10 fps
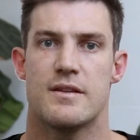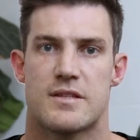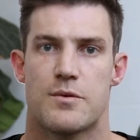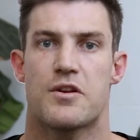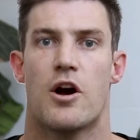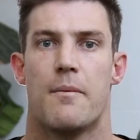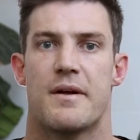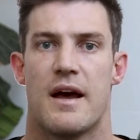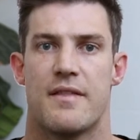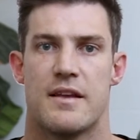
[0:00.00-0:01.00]
to
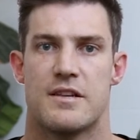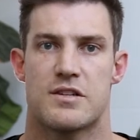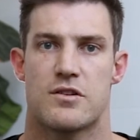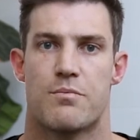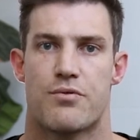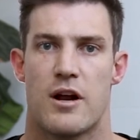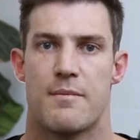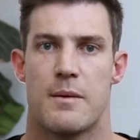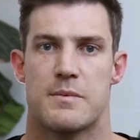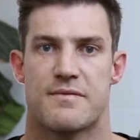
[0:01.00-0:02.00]
accommodate the additional
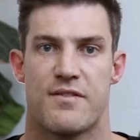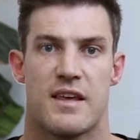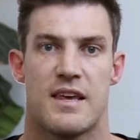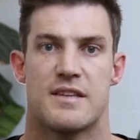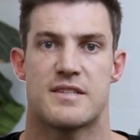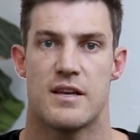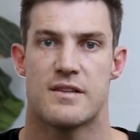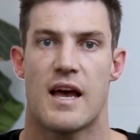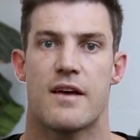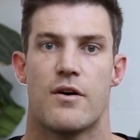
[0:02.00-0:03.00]
premiums for the kids that you
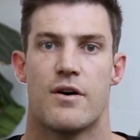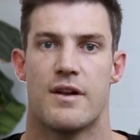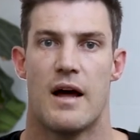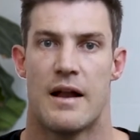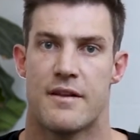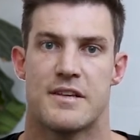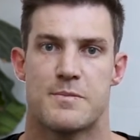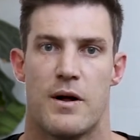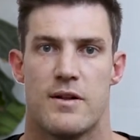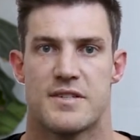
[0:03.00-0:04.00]
take on under this
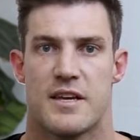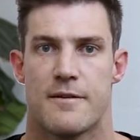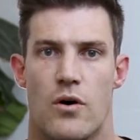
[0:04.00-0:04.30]
policy.